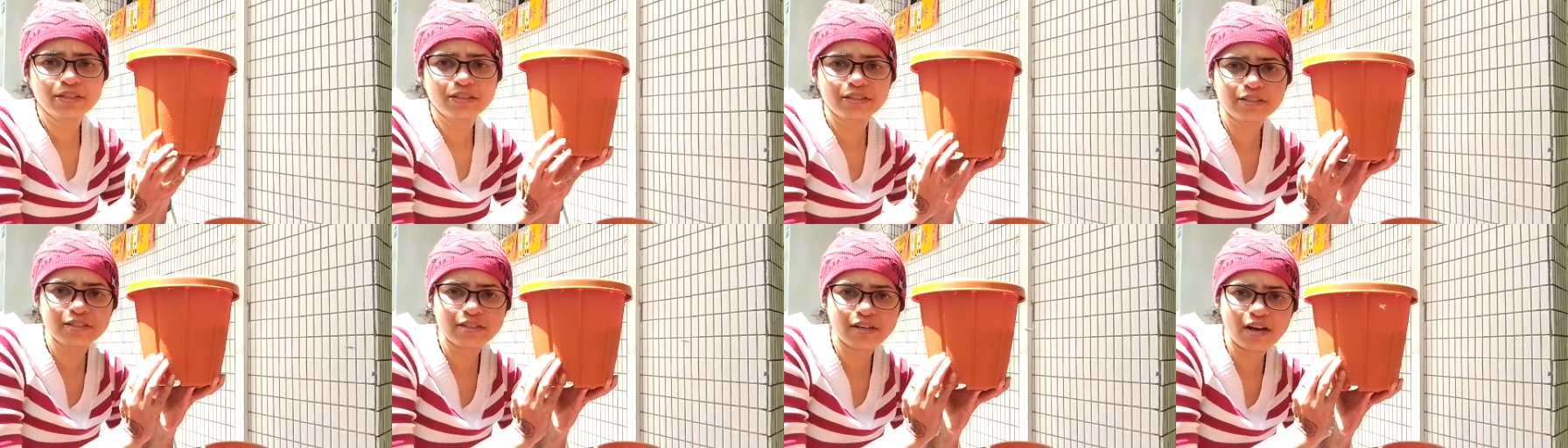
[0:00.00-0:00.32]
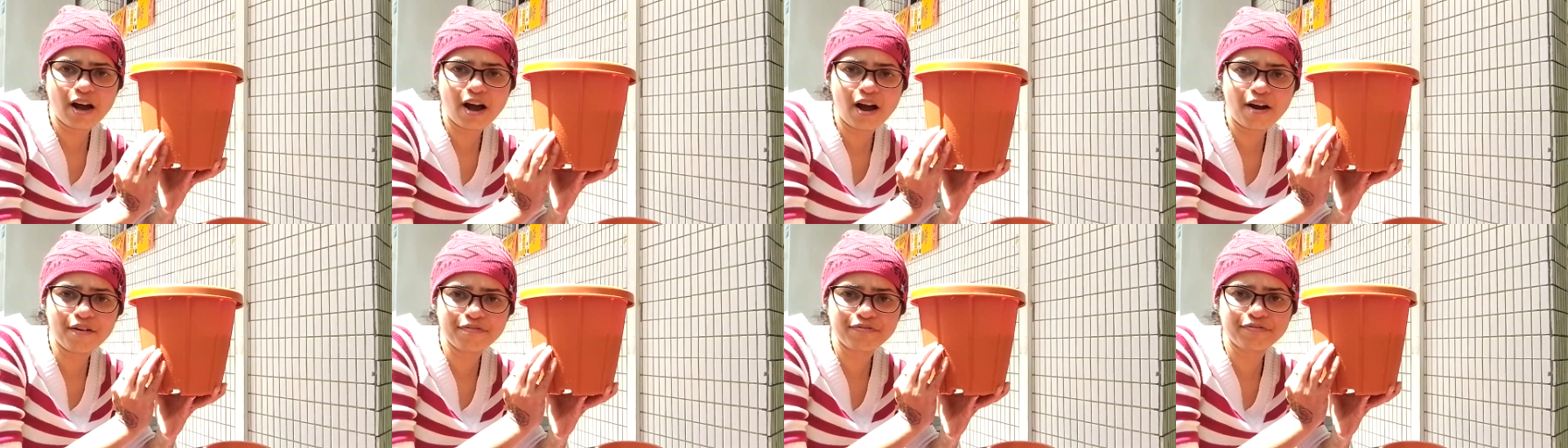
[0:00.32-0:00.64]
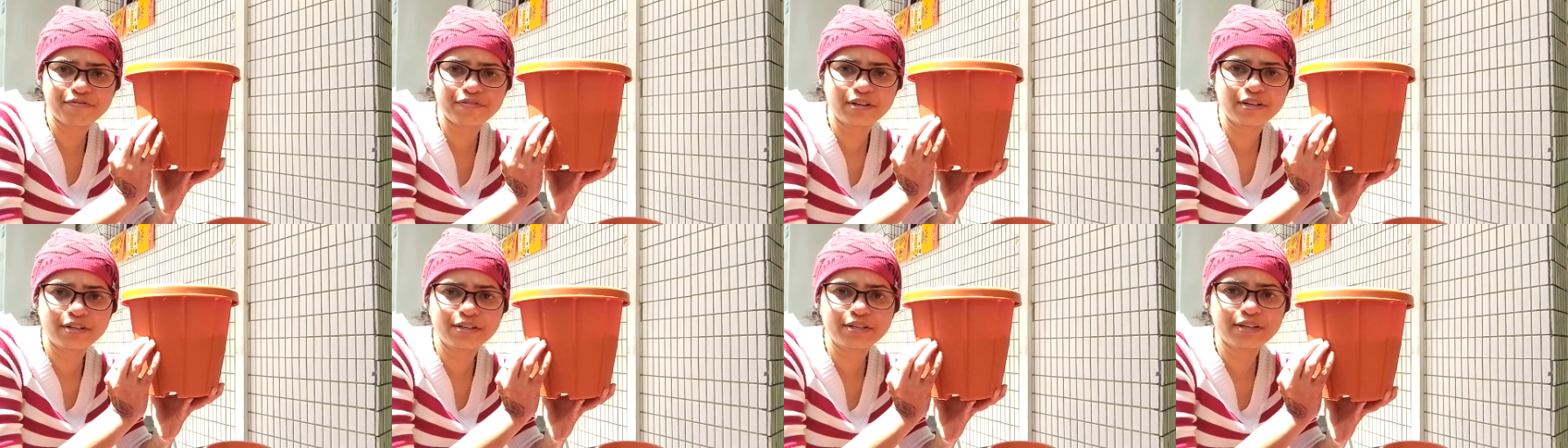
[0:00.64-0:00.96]
it's half
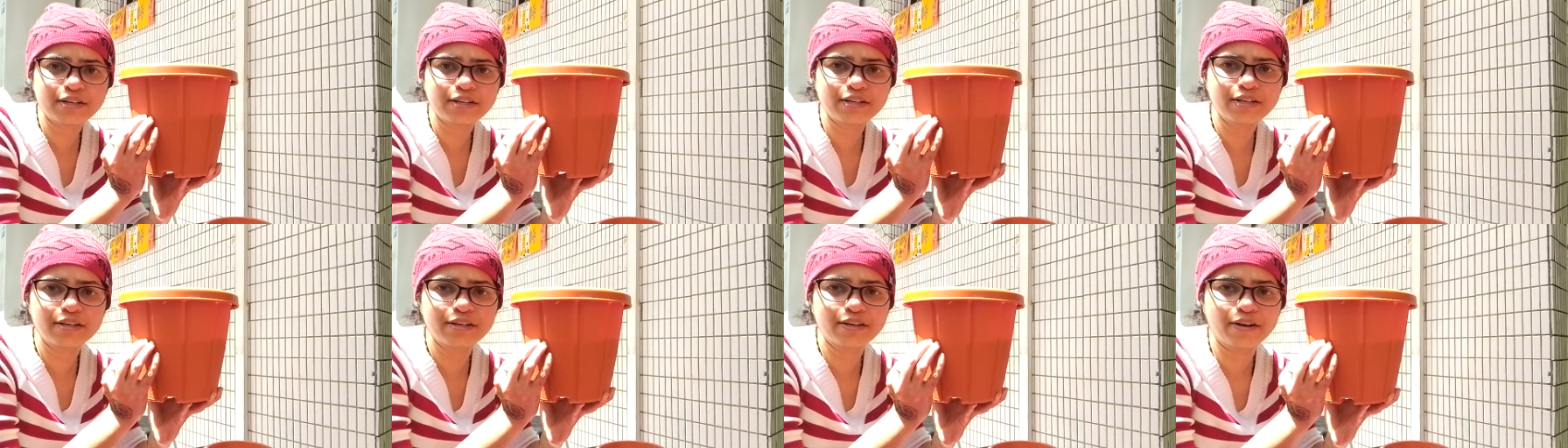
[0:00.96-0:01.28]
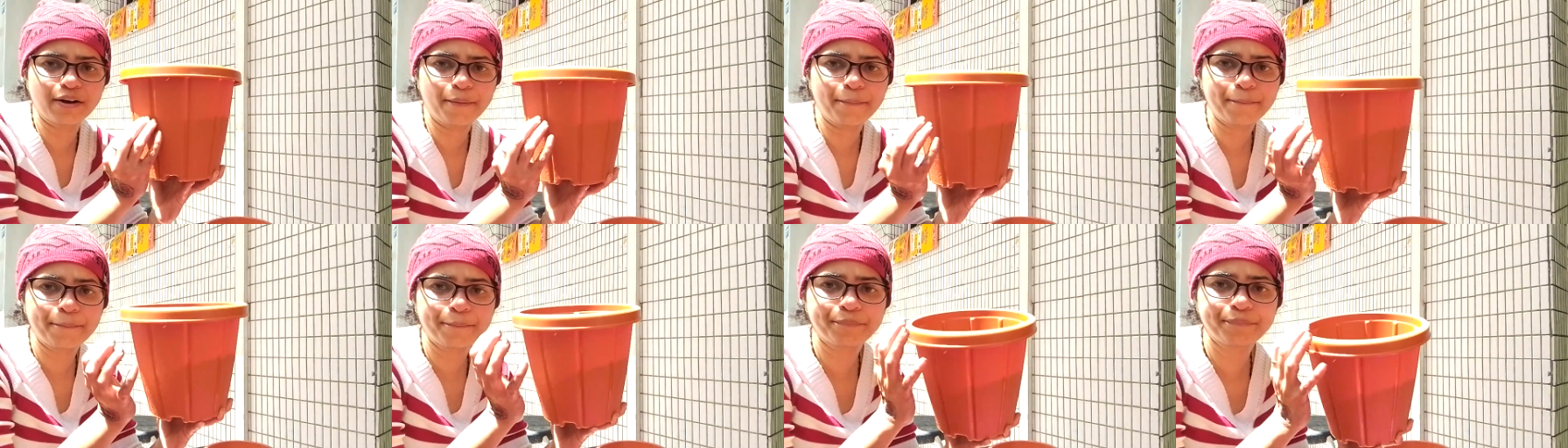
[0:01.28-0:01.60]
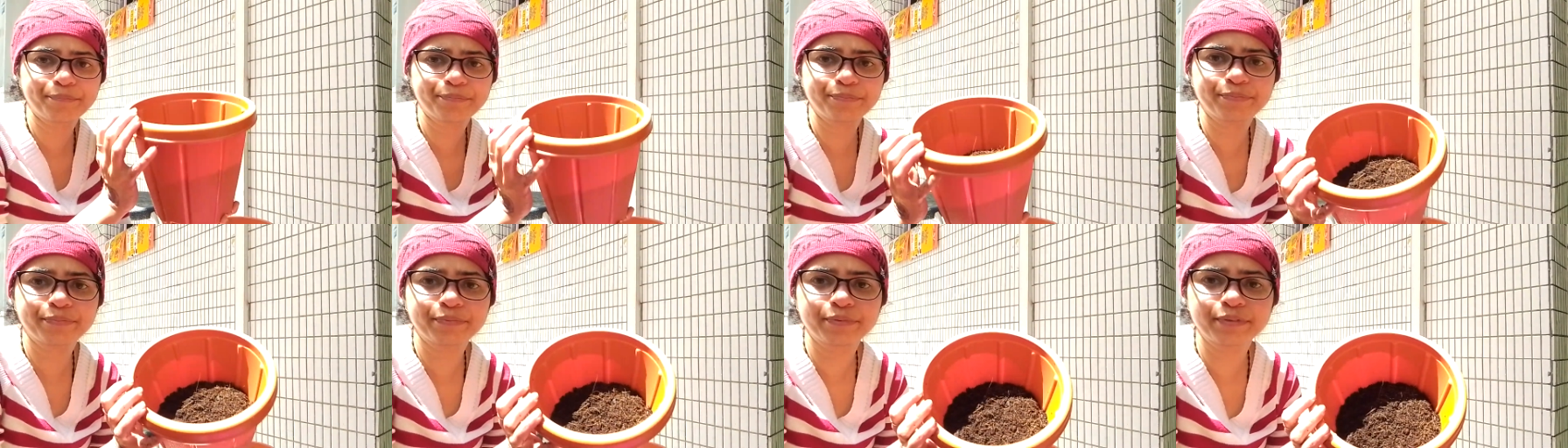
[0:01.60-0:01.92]
filled till here.
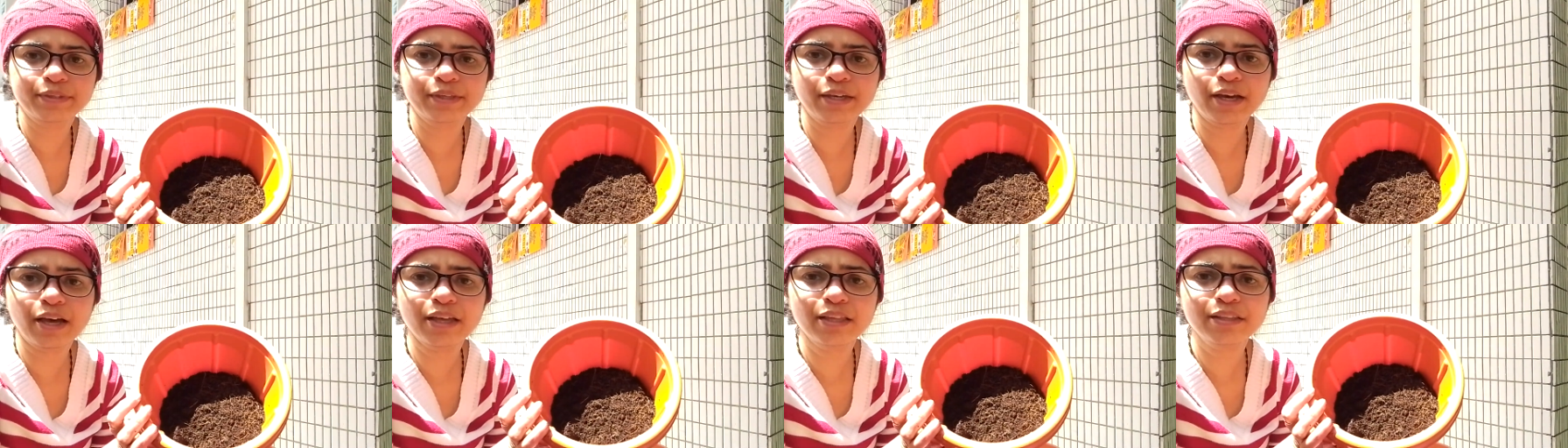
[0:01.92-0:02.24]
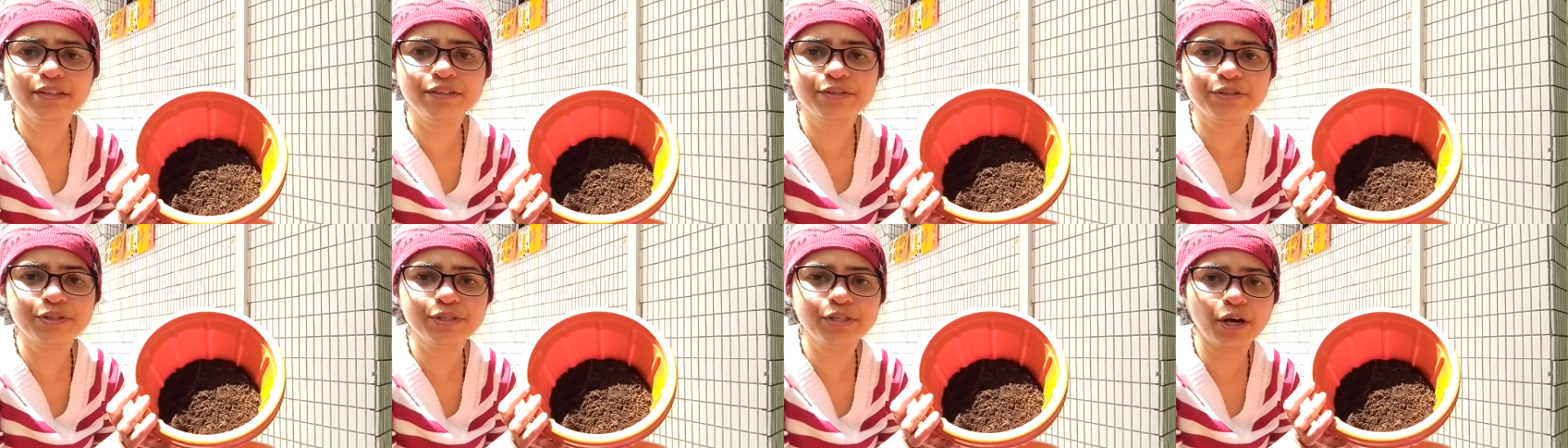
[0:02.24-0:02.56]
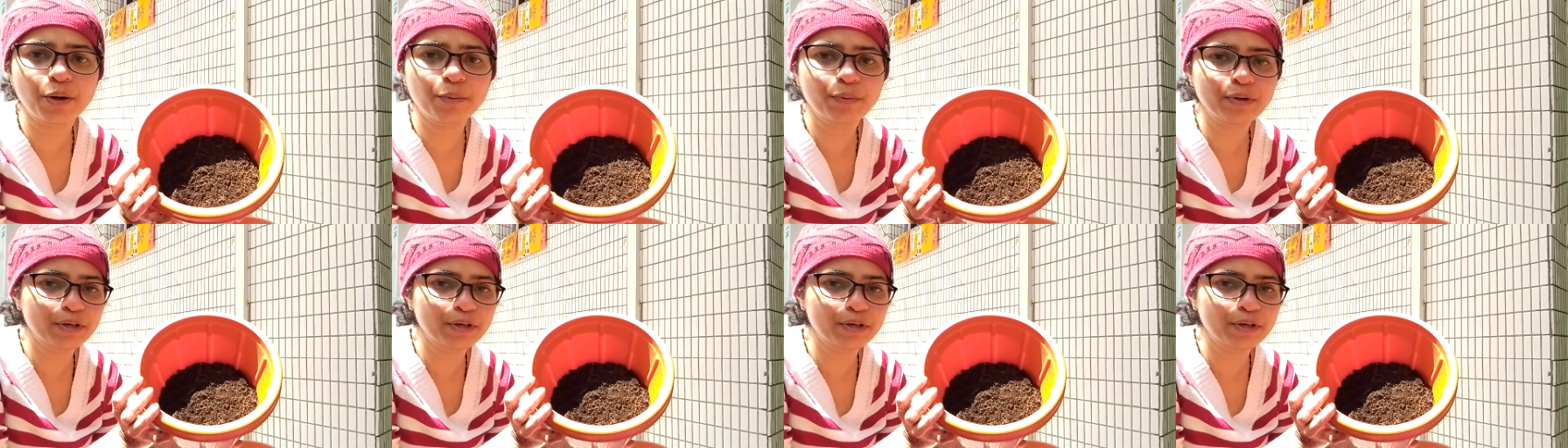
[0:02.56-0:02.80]
Yeah, this is how